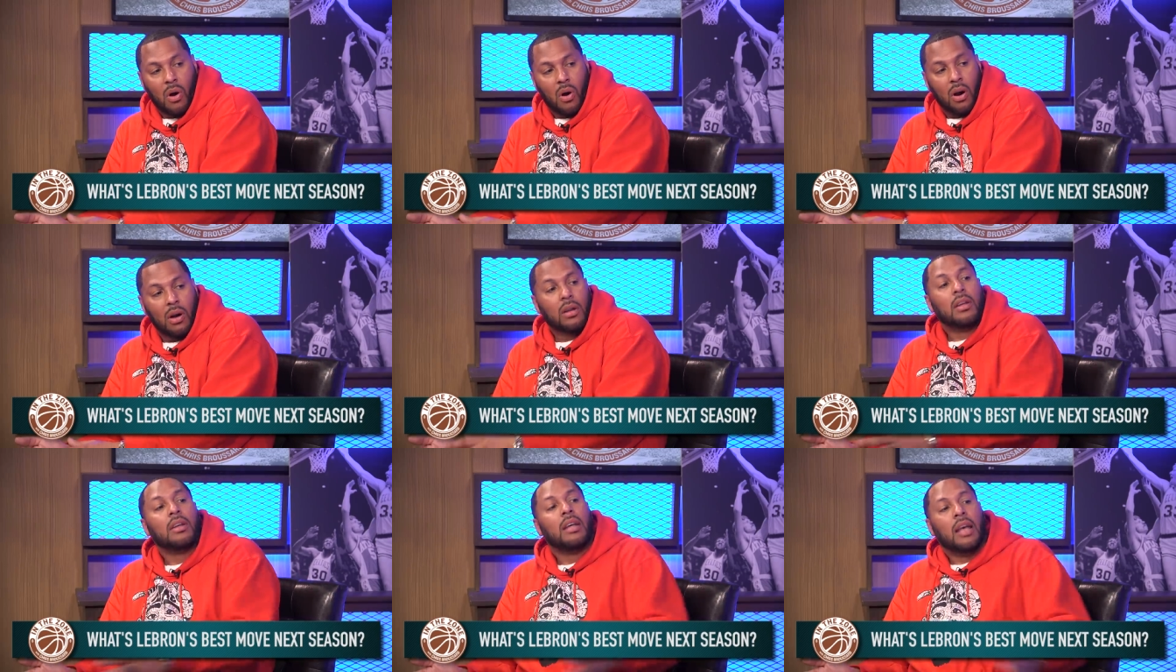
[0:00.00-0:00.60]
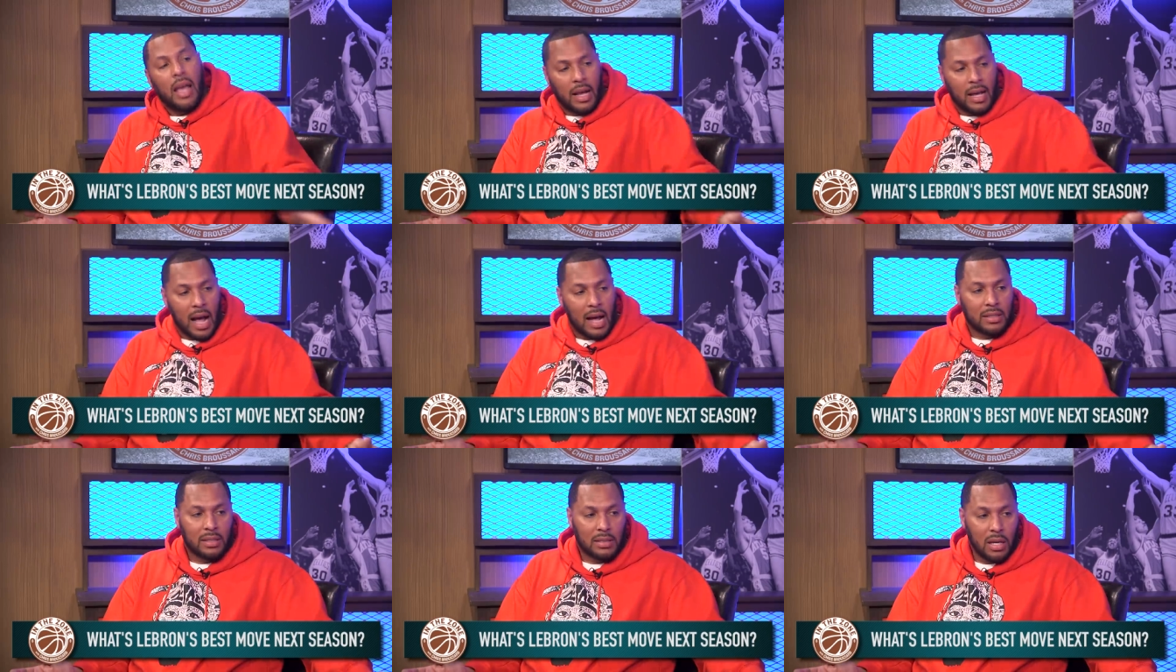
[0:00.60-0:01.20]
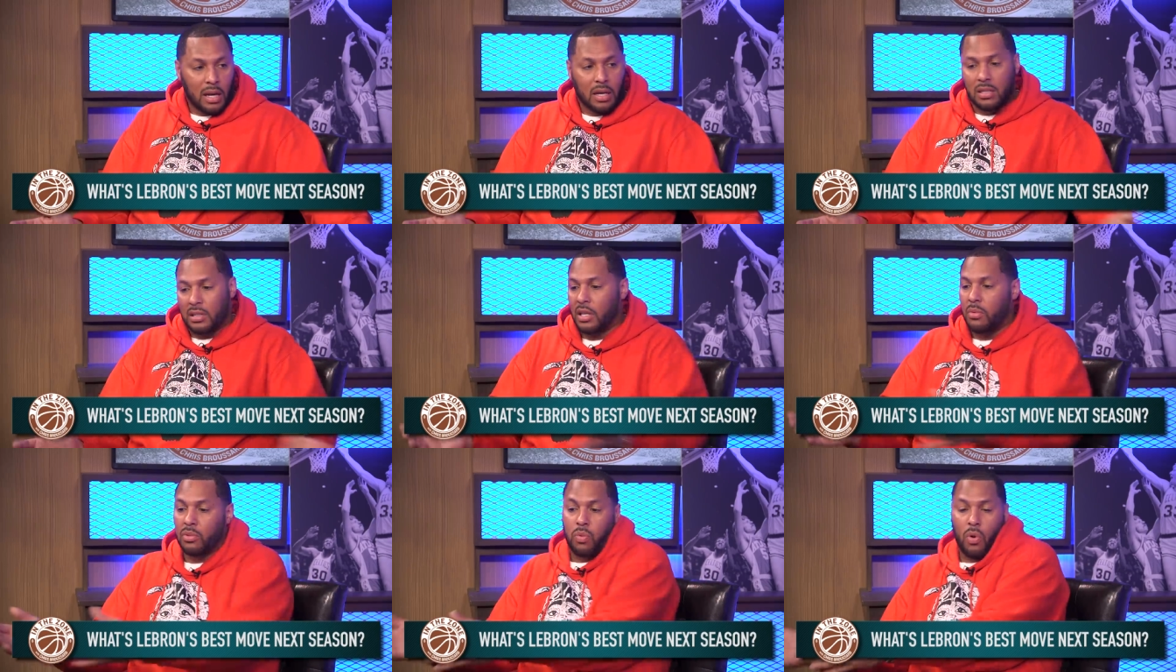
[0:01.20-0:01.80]
hard and got stuck because
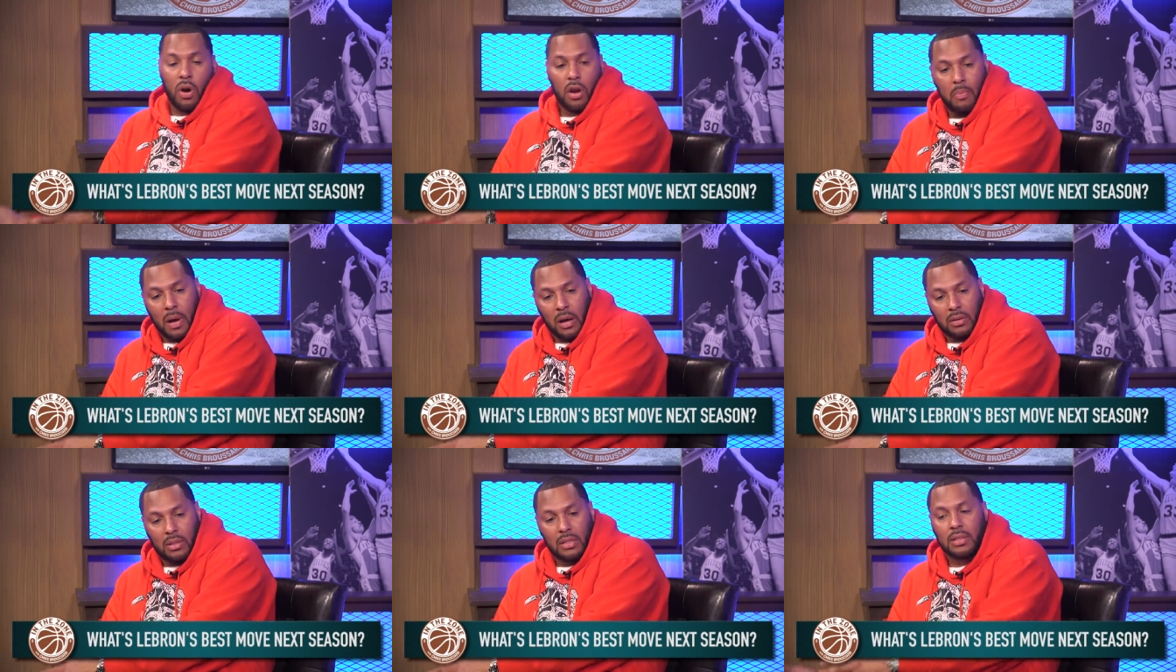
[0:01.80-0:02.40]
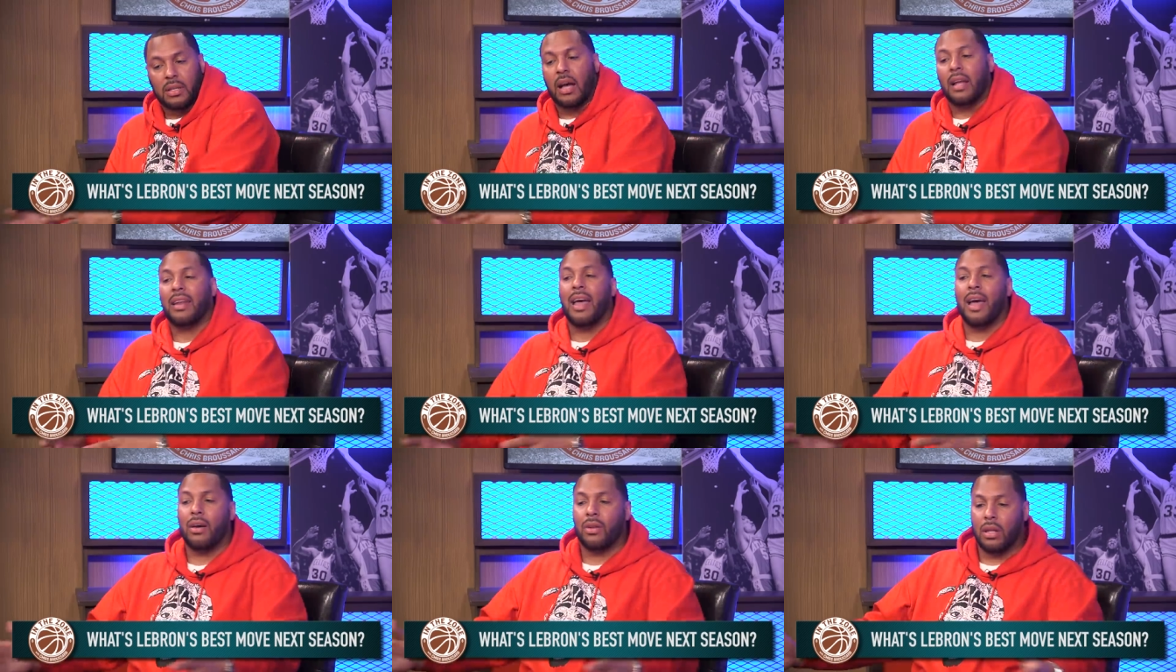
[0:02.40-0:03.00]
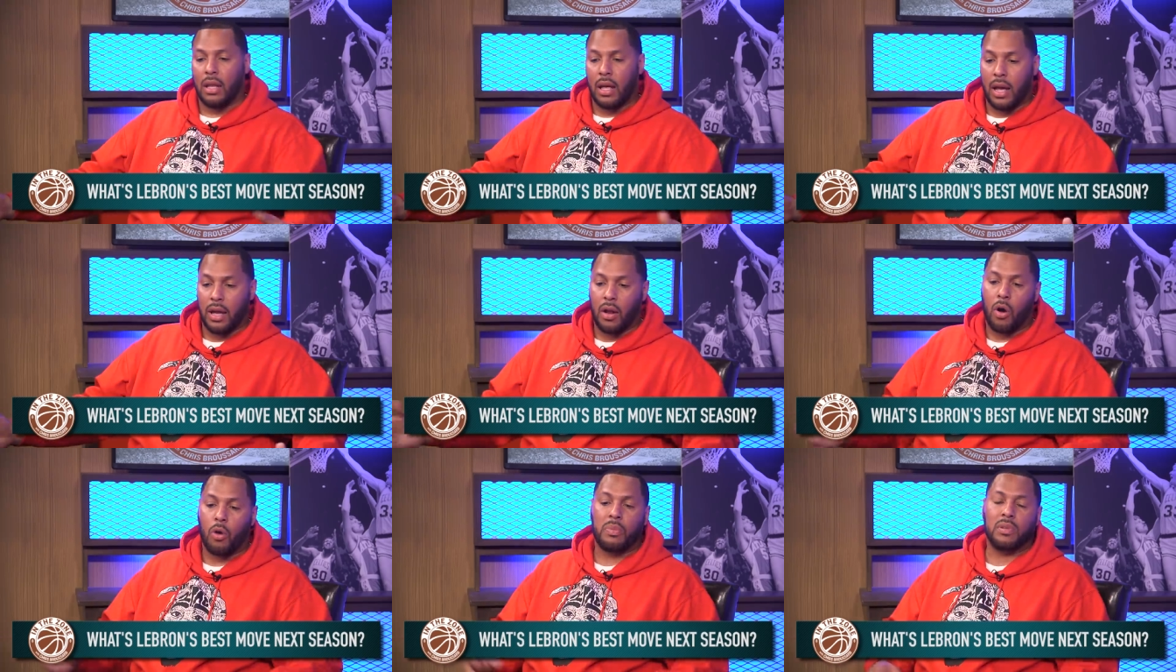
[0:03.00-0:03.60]
he was worried about this guy. Now the
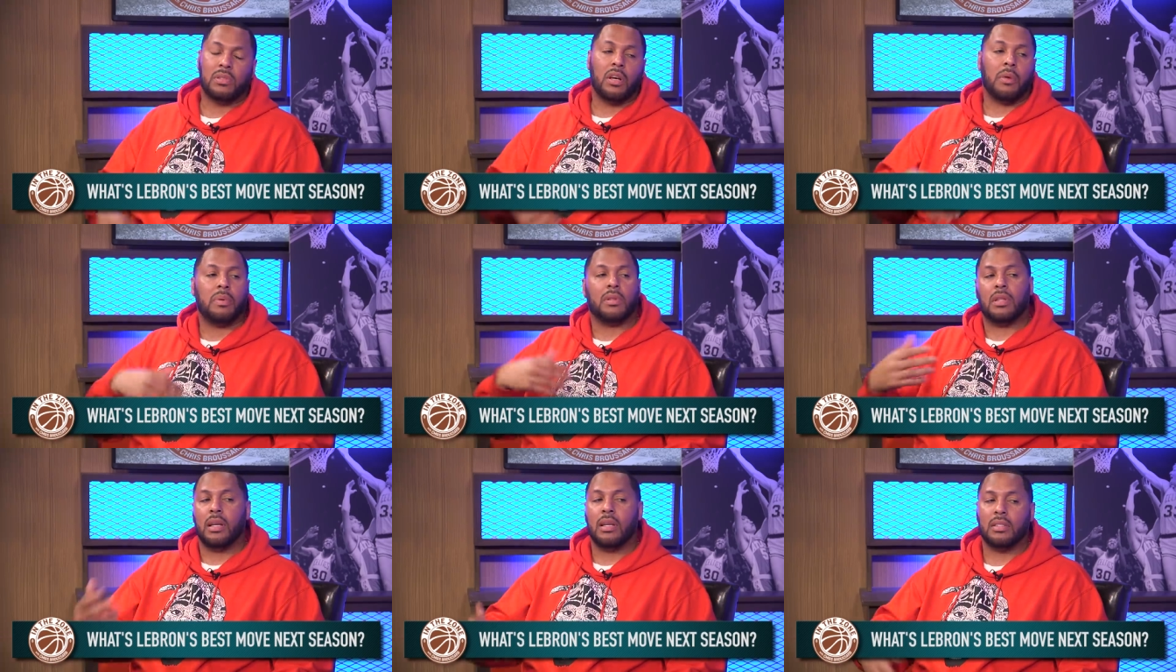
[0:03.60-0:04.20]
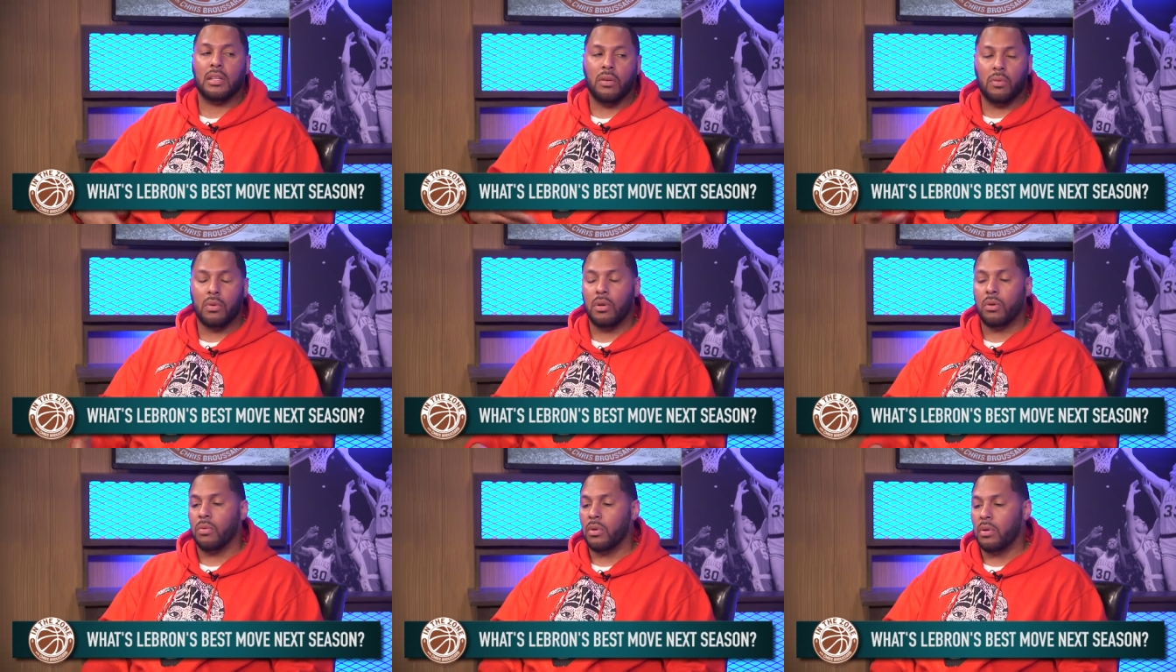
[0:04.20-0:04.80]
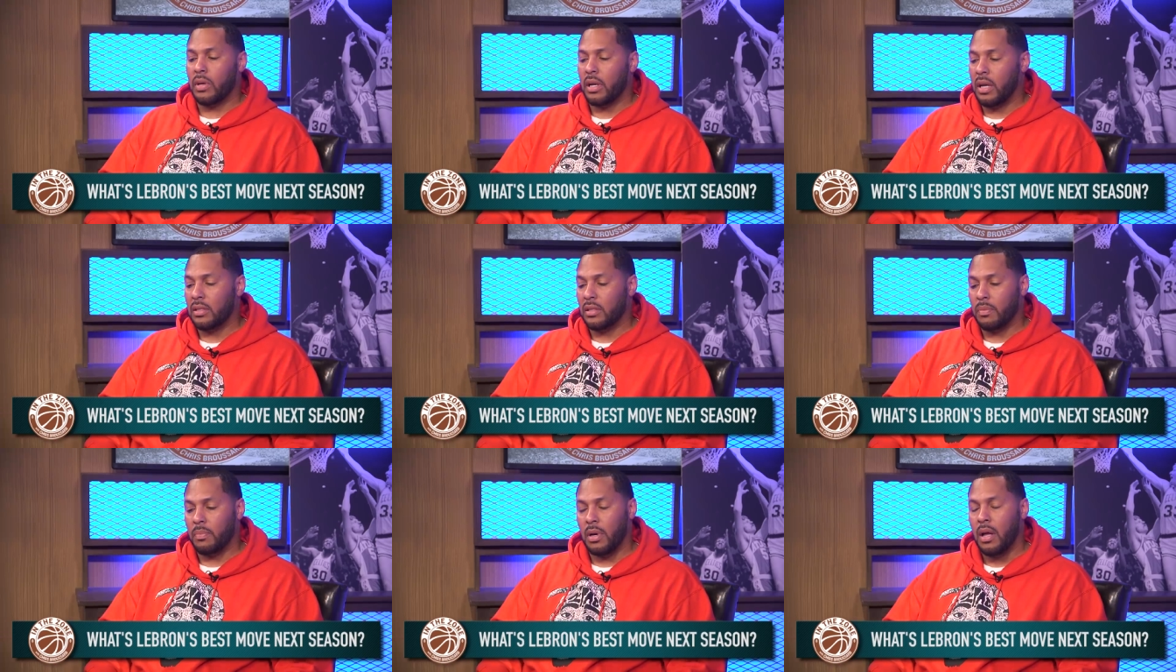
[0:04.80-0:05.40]
lane opens up and things get real, real
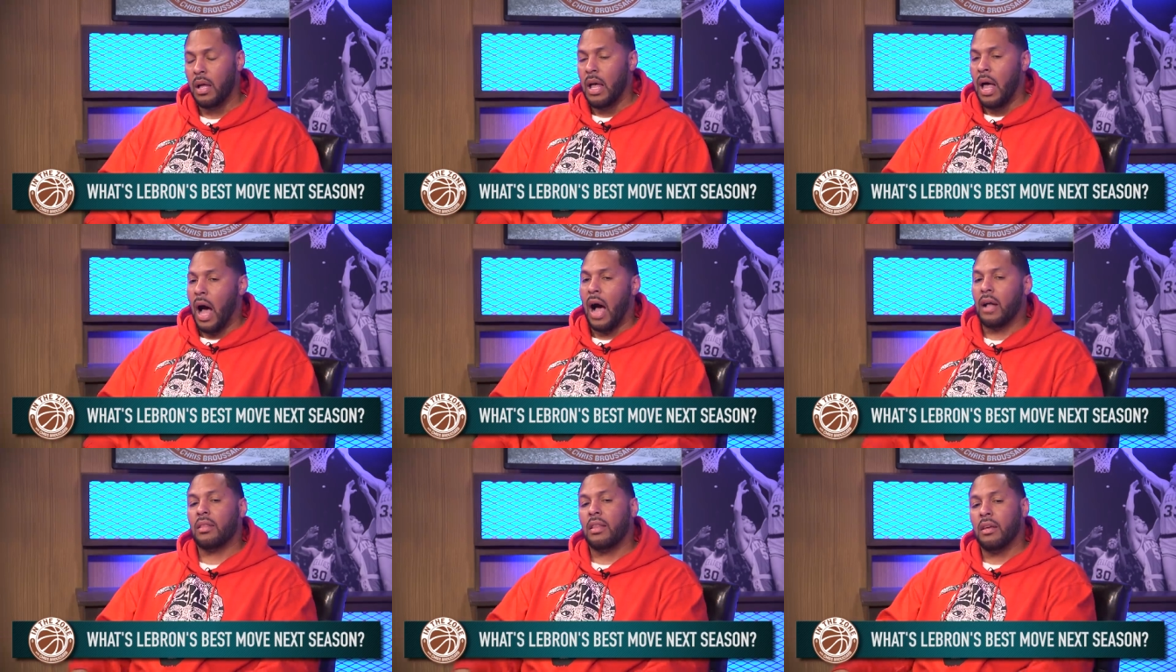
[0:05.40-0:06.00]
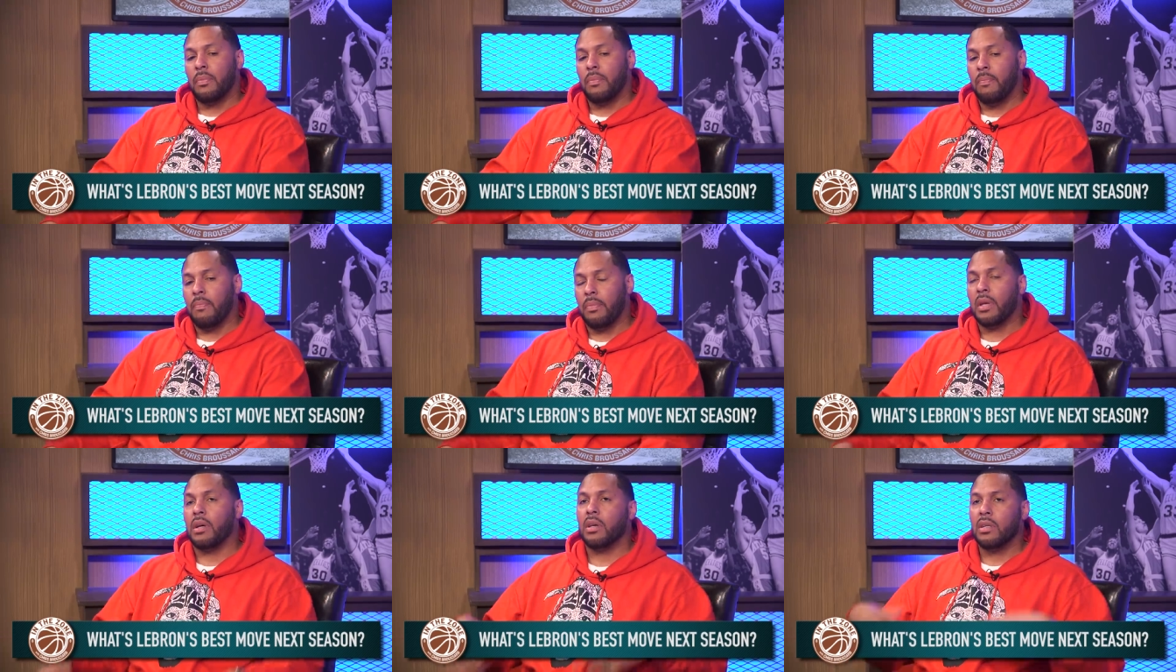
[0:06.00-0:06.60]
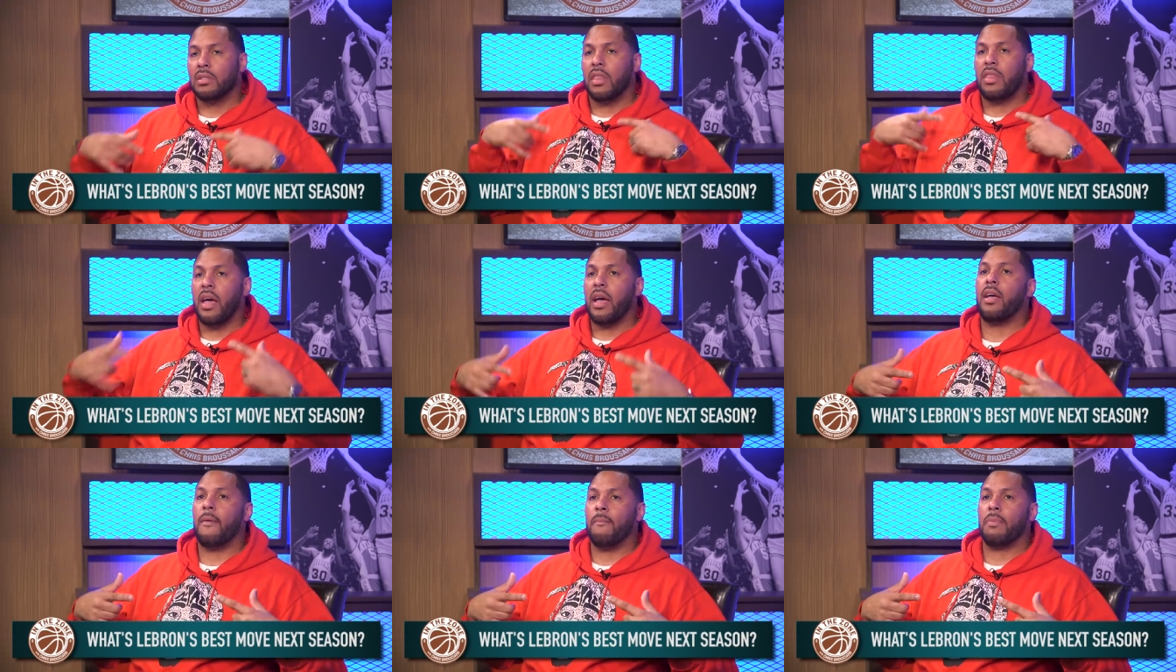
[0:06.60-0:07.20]
easy. But I think because of
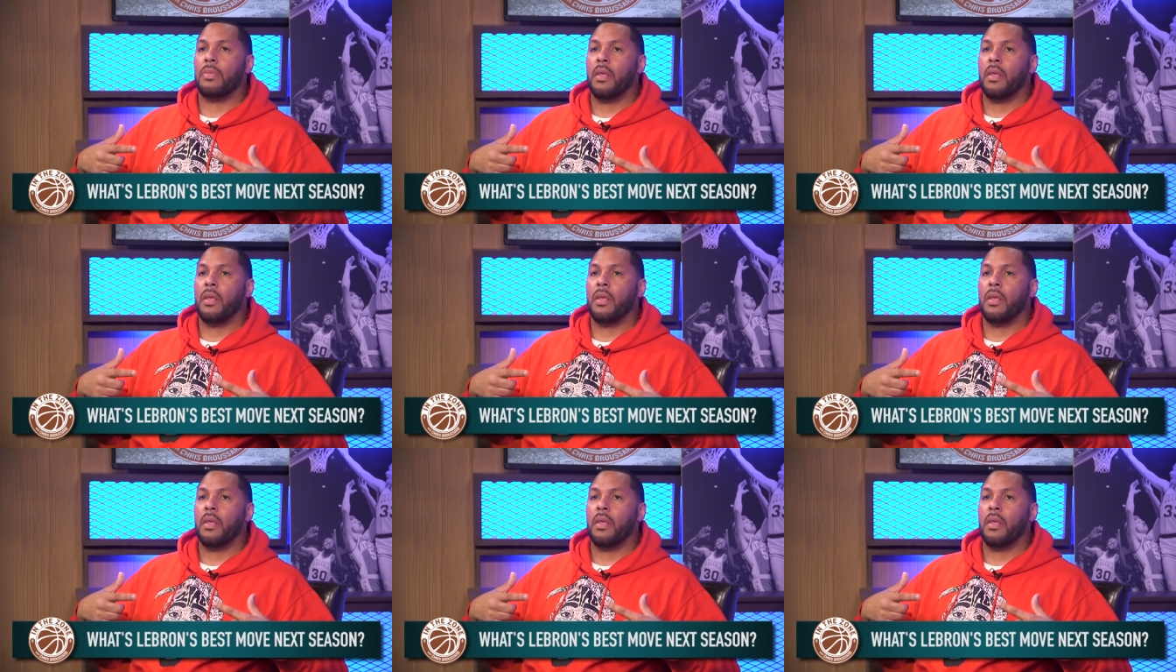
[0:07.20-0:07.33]
they,